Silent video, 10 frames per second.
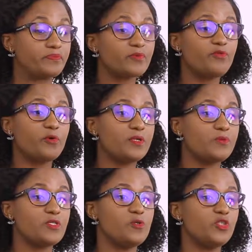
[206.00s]
for the
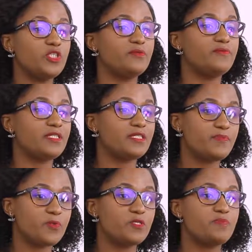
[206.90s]
resolution of their
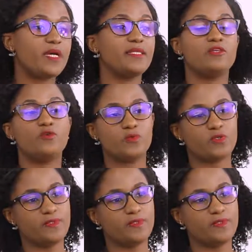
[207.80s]
disputes by the use of